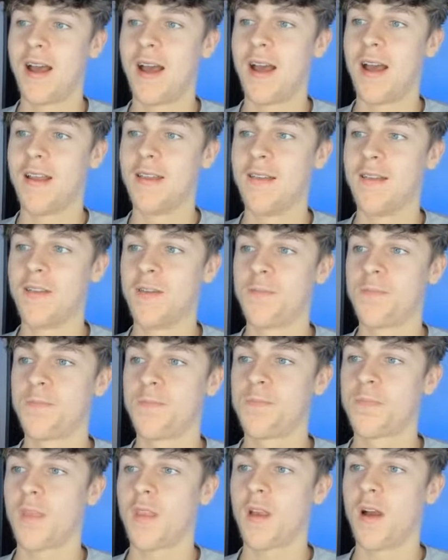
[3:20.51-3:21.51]
And
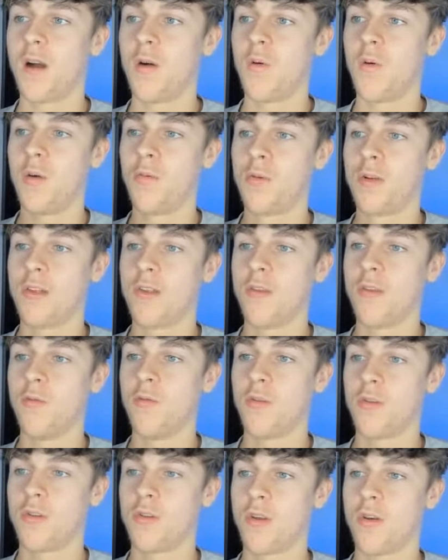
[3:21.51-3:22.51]
what I wanted to
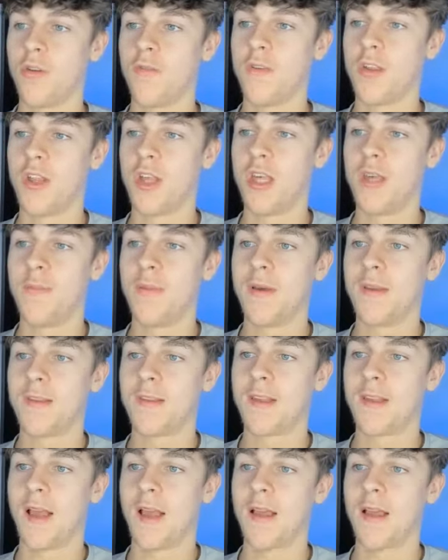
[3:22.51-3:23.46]
do was show you the cheapest